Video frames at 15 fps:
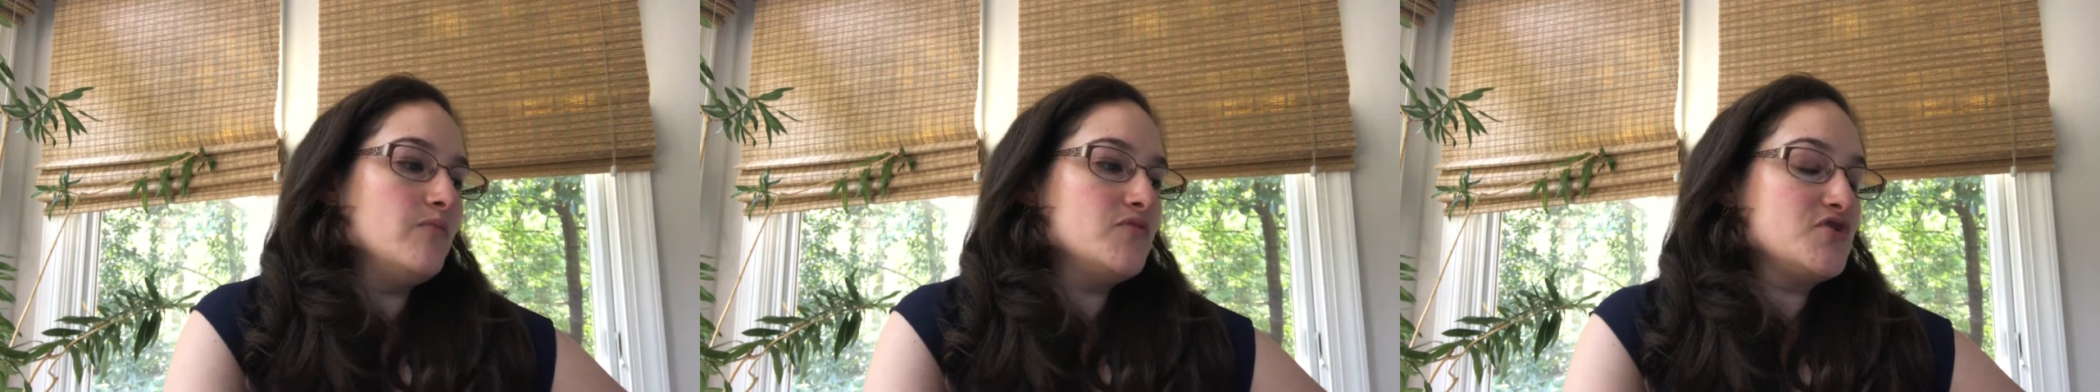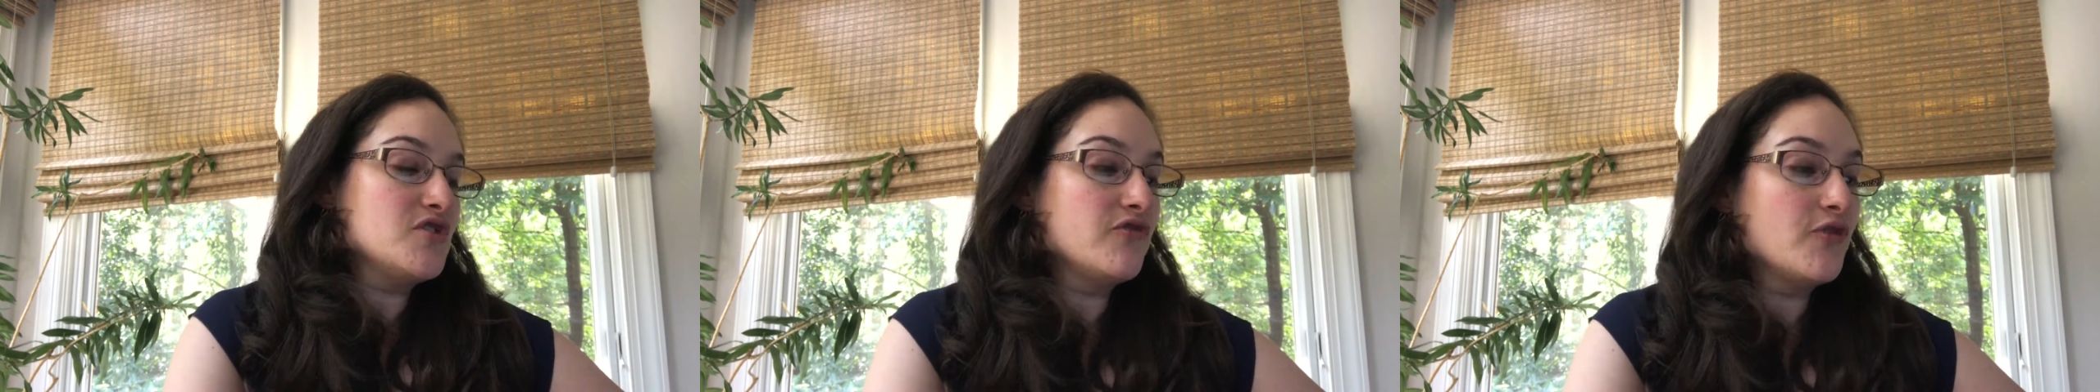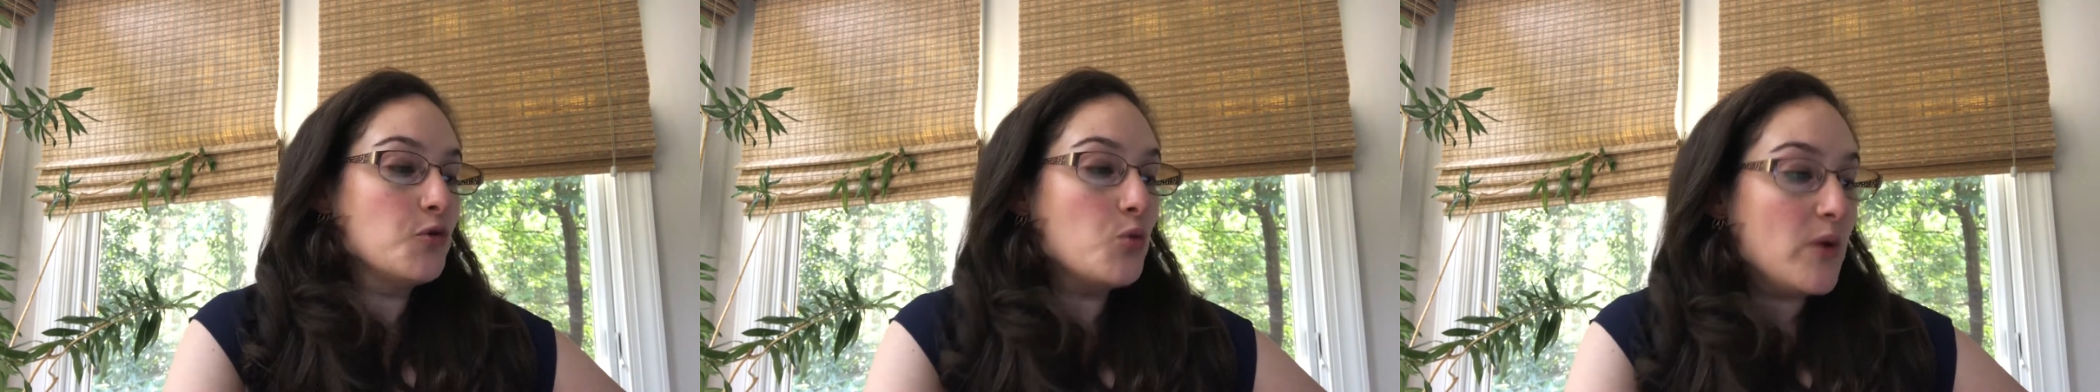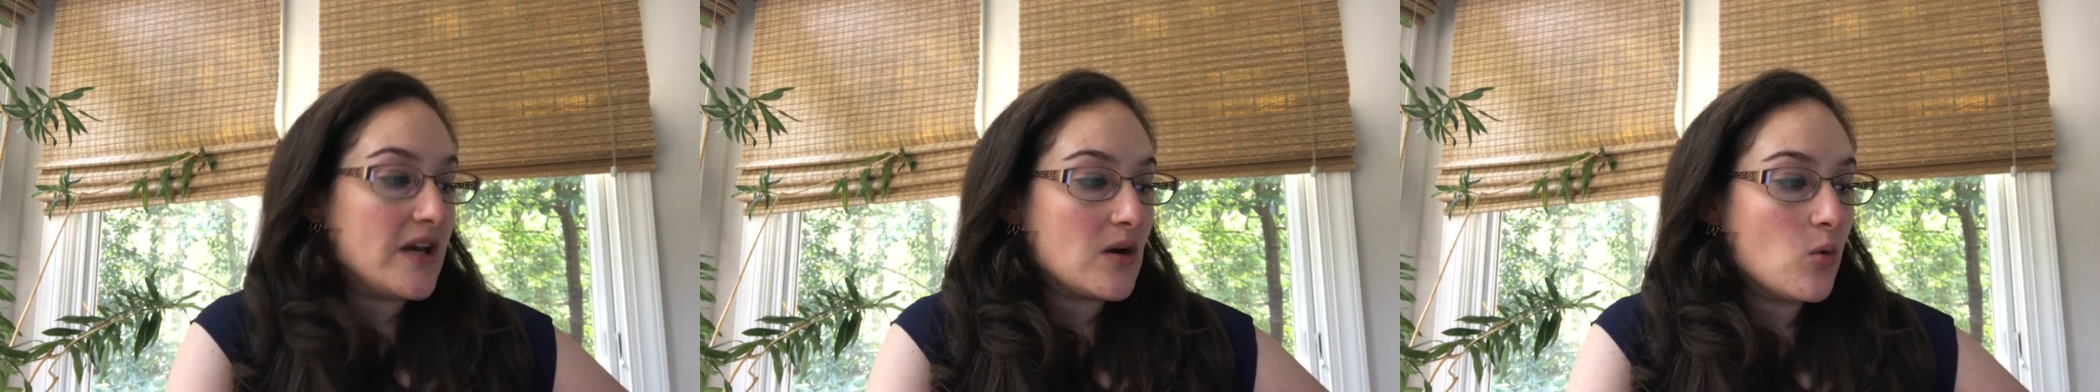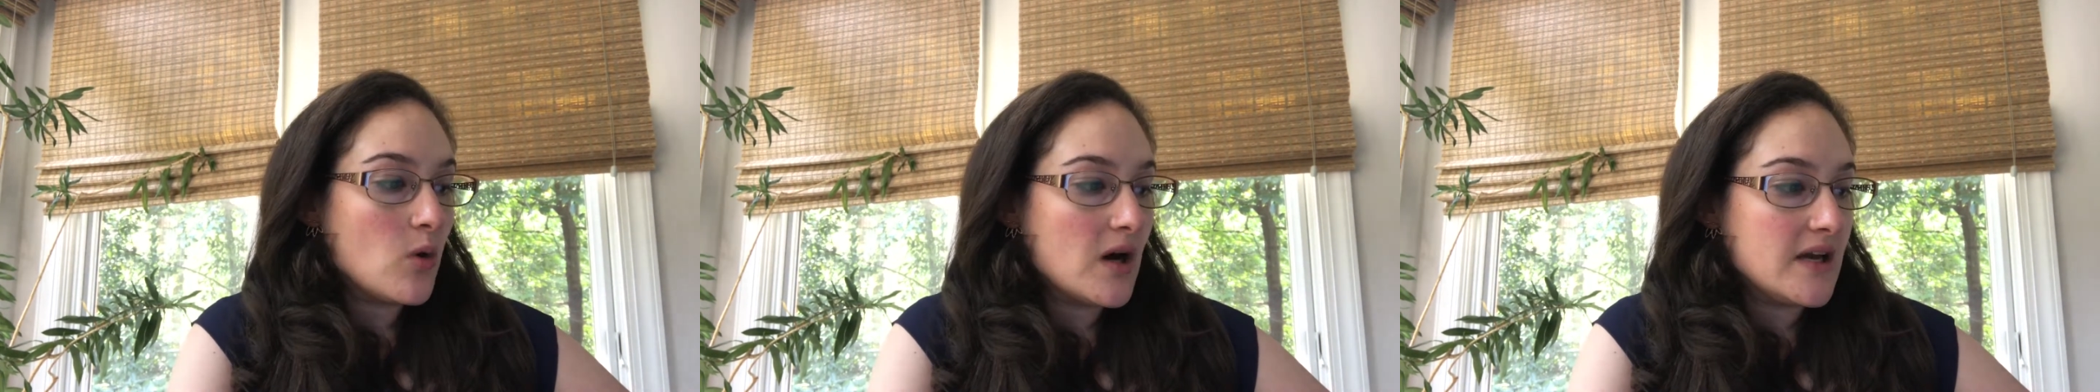So for
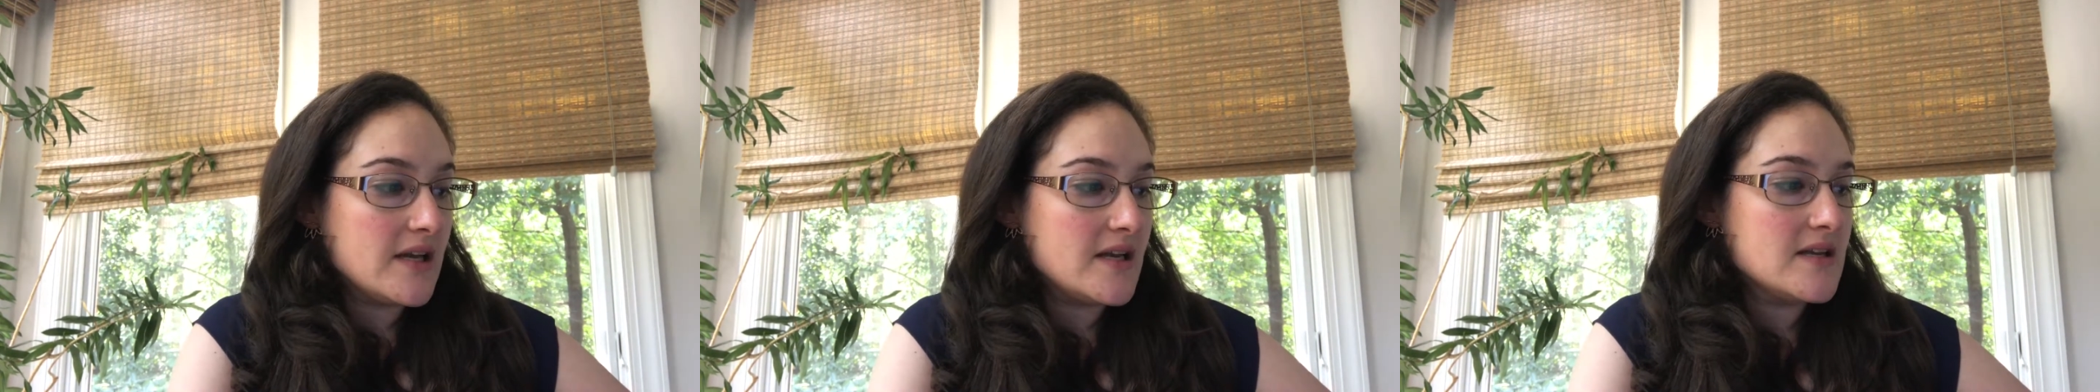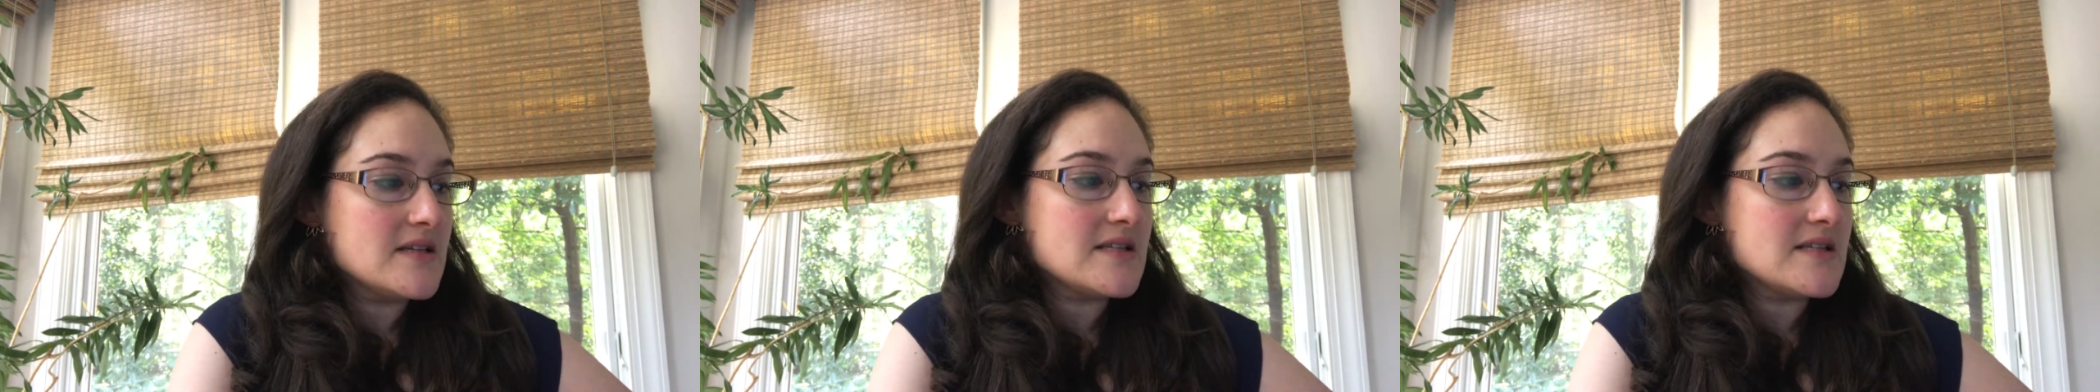week 1,